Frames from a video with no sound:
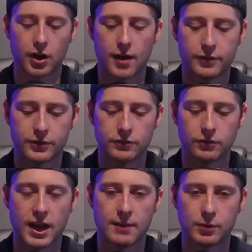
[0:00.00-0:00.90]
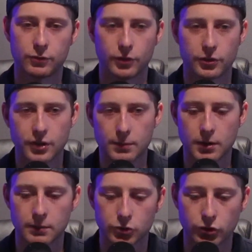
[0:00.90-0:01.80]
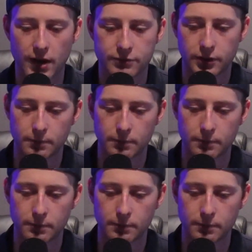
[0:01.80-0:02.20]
offensive lineman for this upcoming draft,